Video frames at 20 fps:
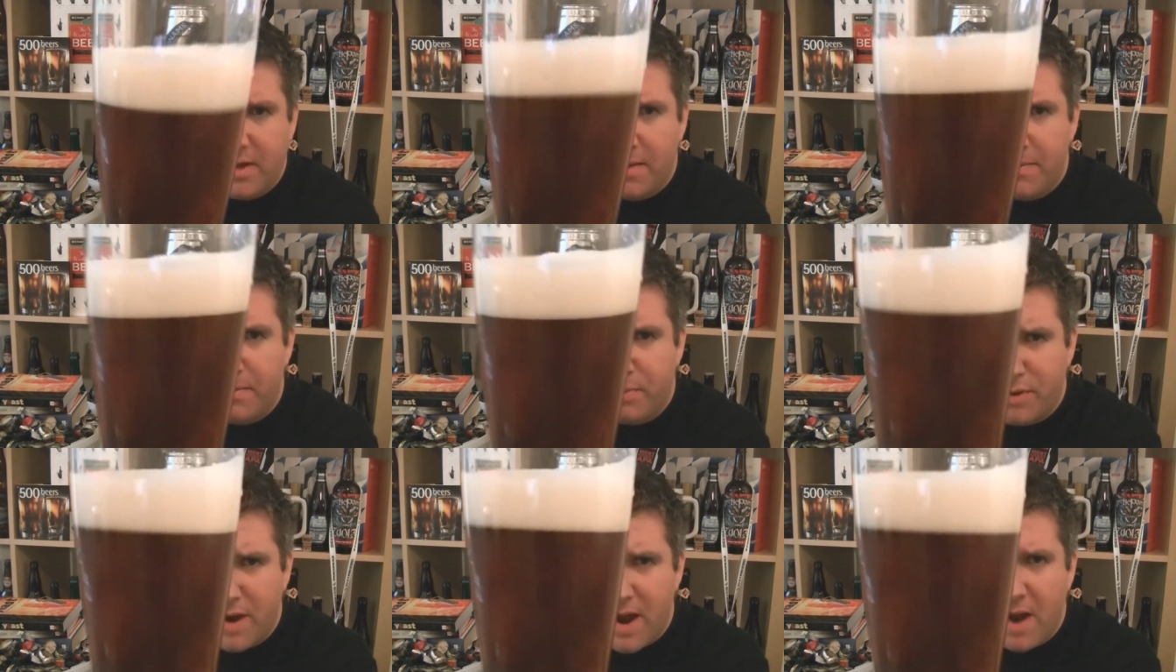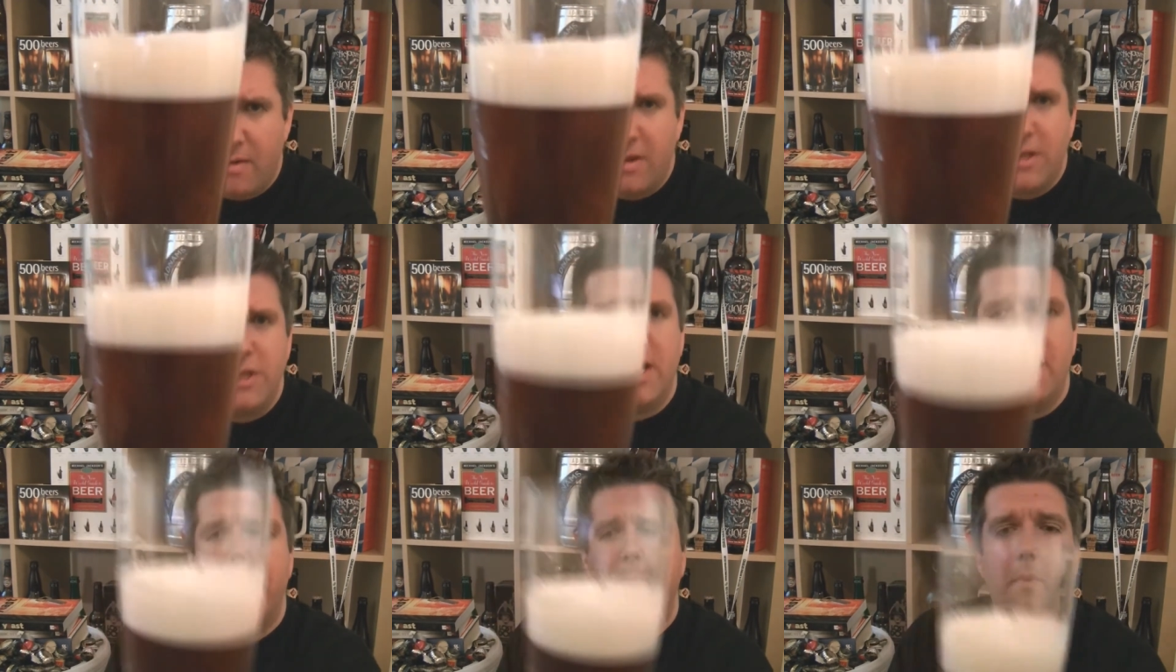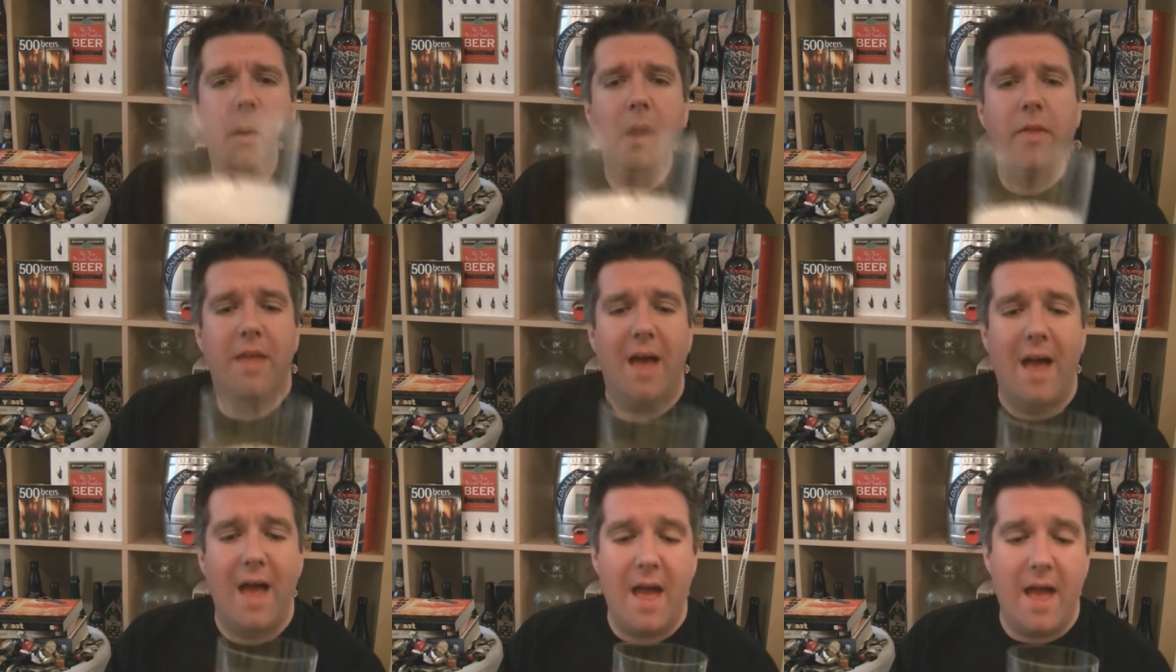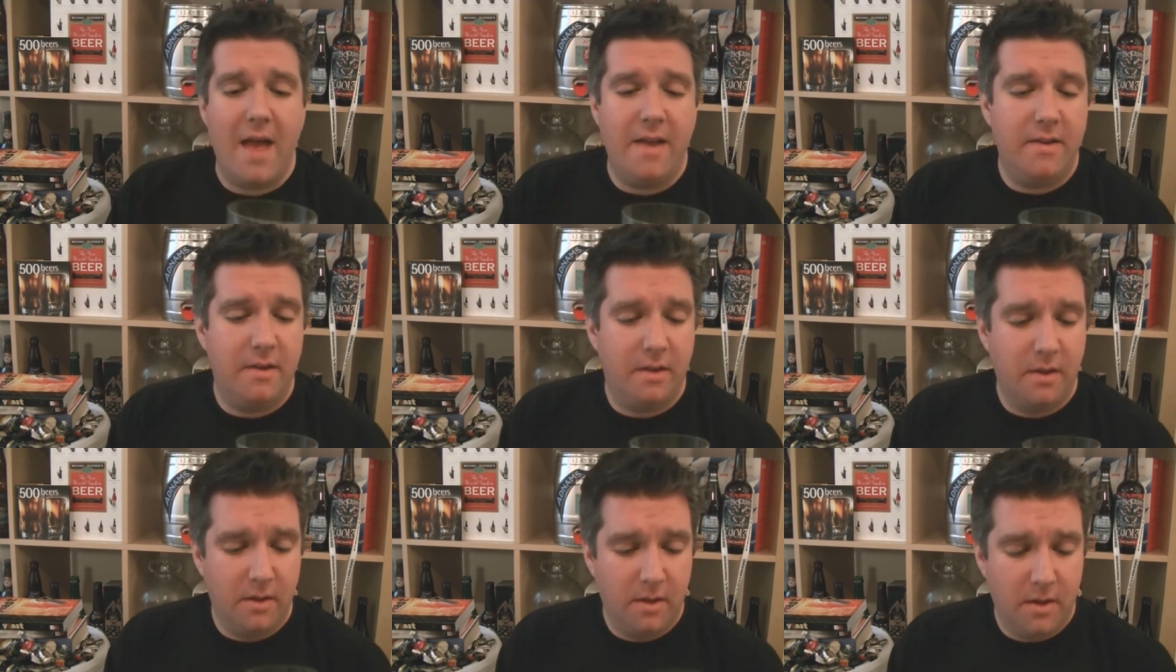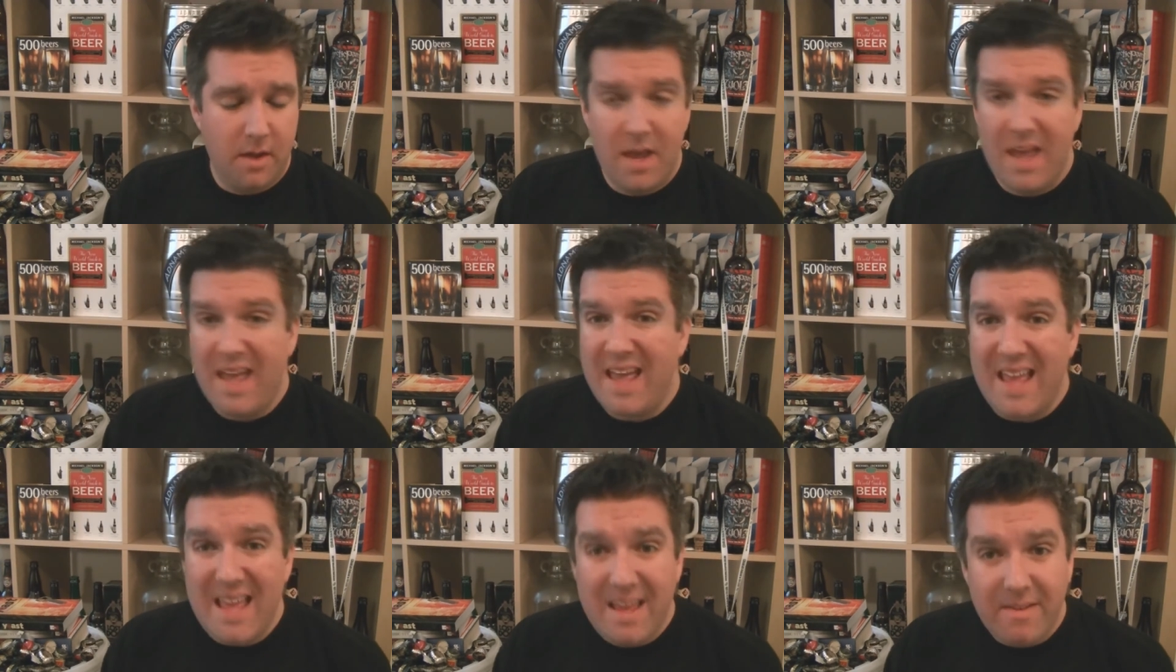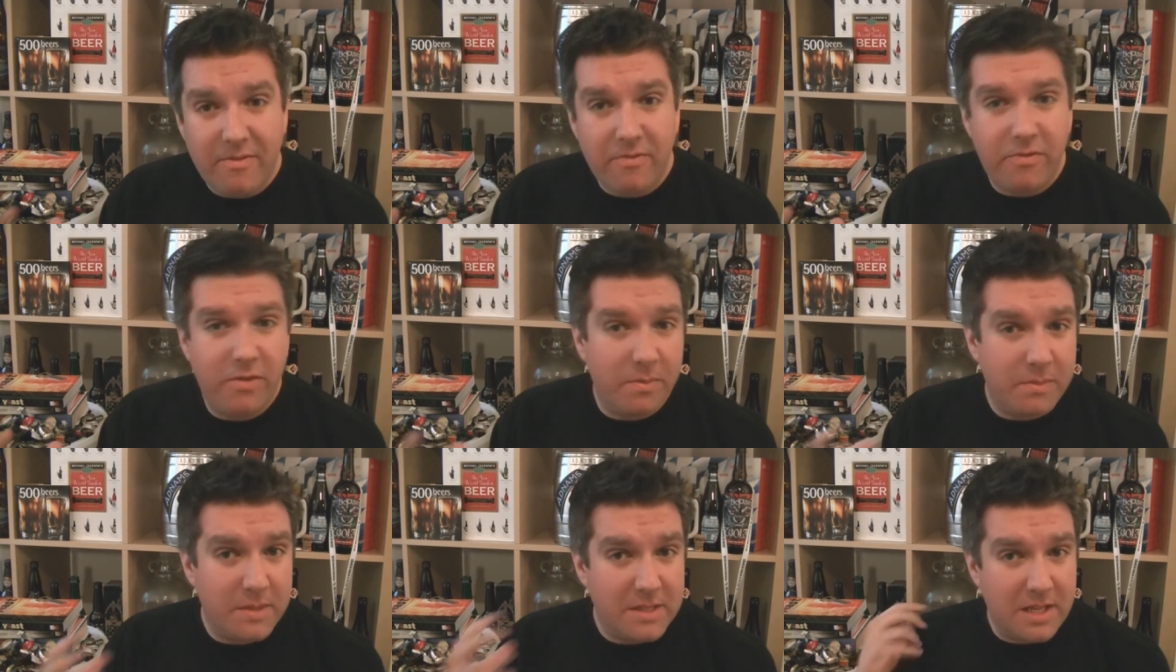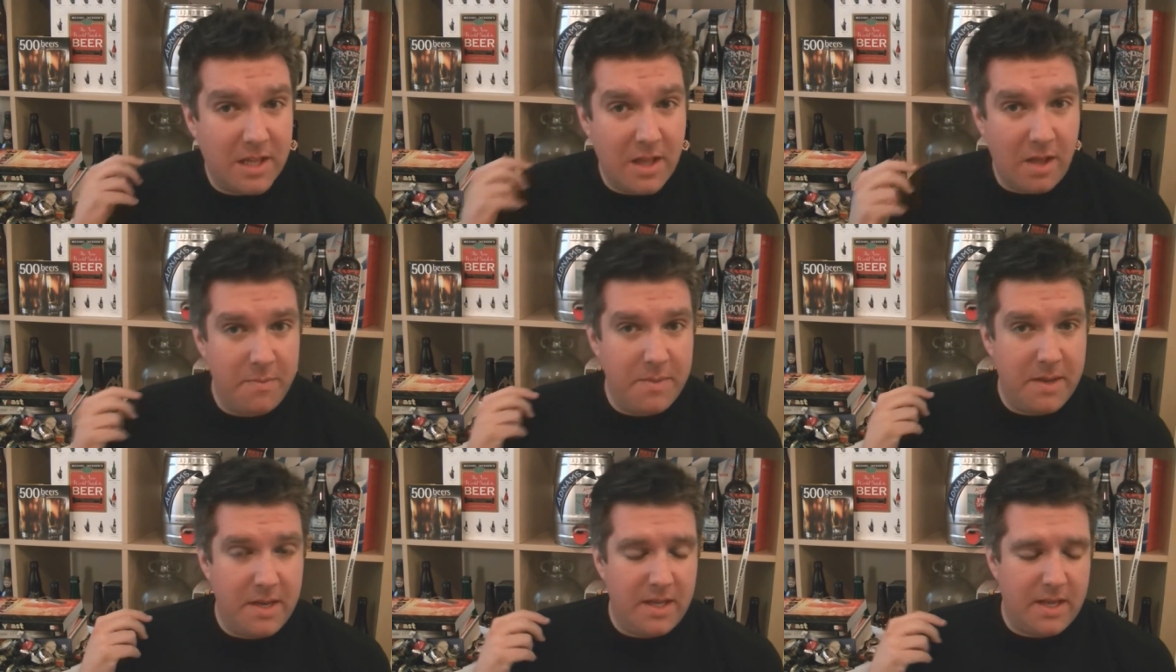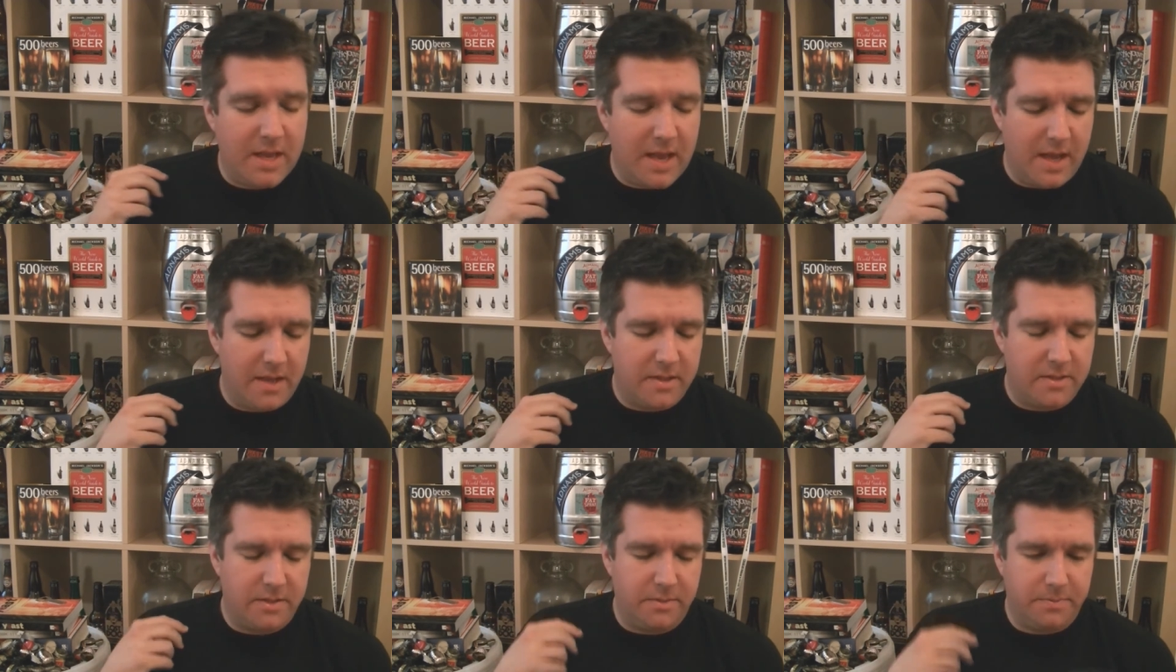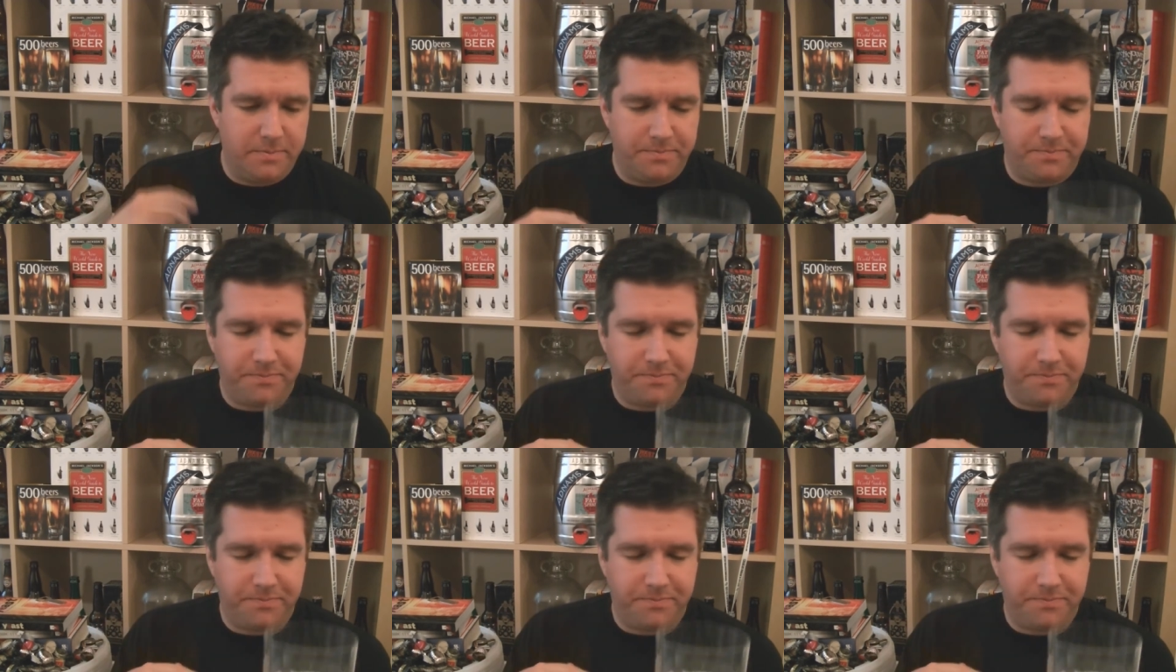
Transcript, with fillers: a brownish amber. The head, even from this little mini cask,